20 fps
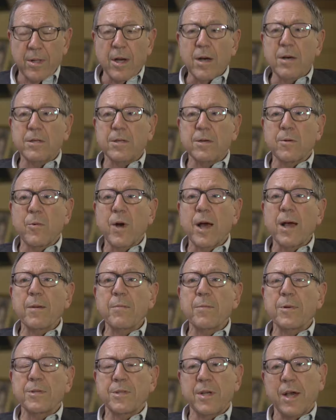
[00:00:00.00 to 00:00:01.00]
Dr.
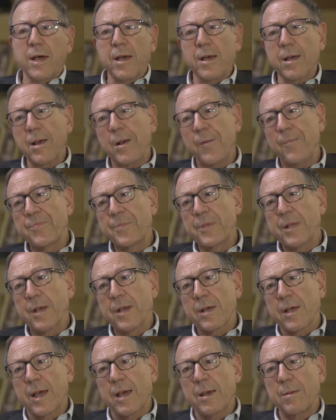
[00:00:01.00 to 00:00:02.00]
Wang Bizang
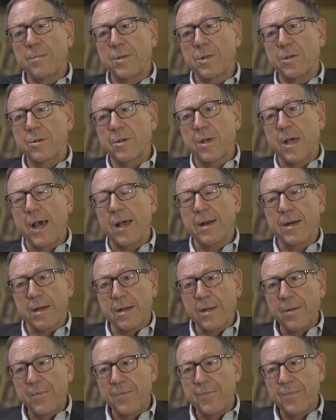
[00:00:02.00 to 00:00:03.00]
came to
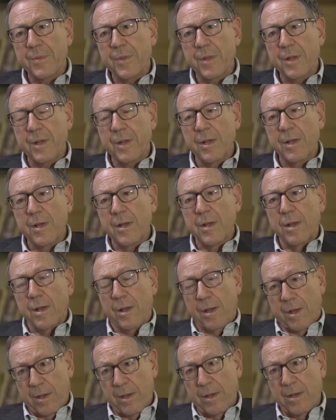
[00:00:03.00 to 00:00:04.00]
Canada
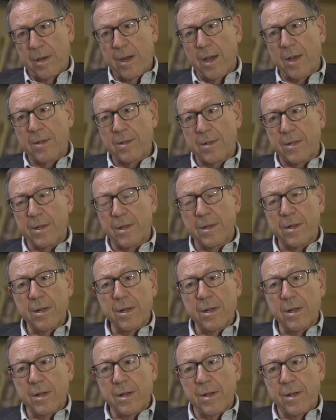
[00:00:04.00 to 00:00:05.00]
in
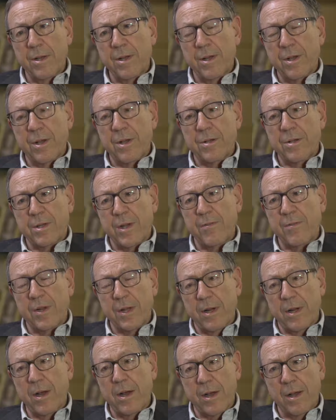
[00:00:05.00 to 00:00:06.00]

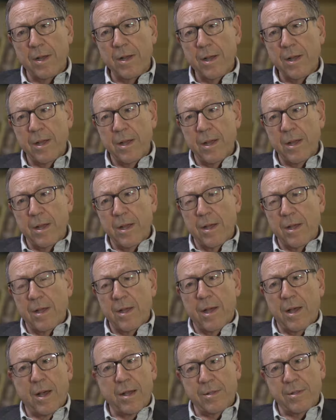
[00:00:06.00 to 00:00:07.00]
1979,
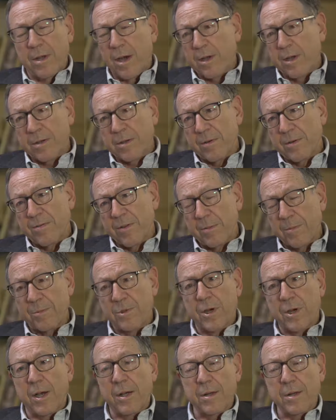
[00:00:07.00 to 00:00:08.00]
a doctor
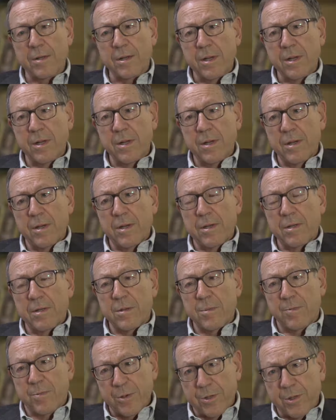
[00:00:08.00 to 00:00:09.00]
from China,
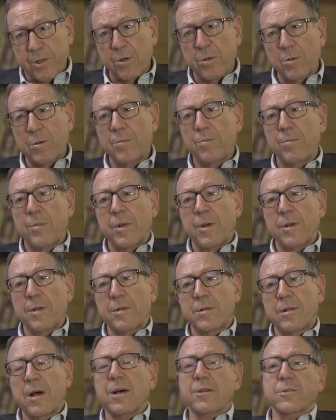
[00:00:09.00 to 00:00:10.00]
to pursue
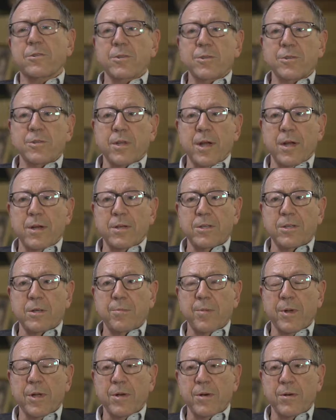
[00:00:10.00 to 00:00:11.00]
doctoral studies
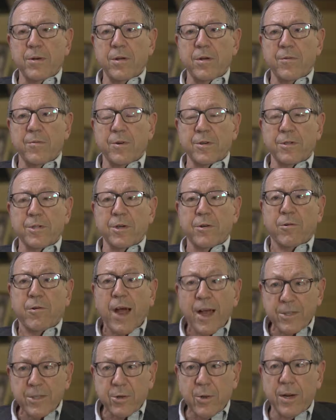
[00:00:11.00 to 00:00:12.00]
at McGill University,
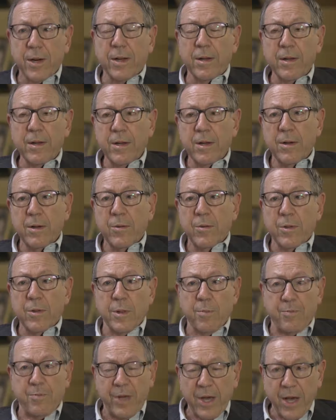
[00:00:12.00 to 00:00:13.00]
graduating
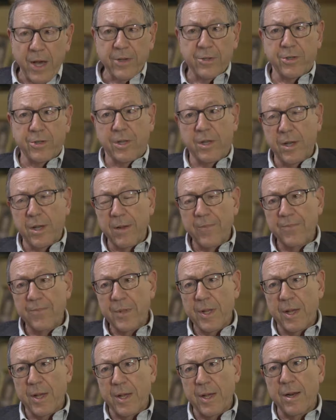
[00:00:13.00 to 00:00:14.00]
with a PhD
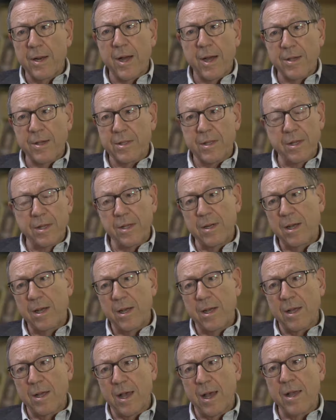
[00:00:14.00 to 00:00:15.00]
in
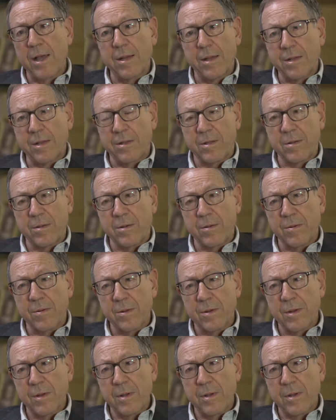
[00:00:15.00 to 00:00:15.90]
1982.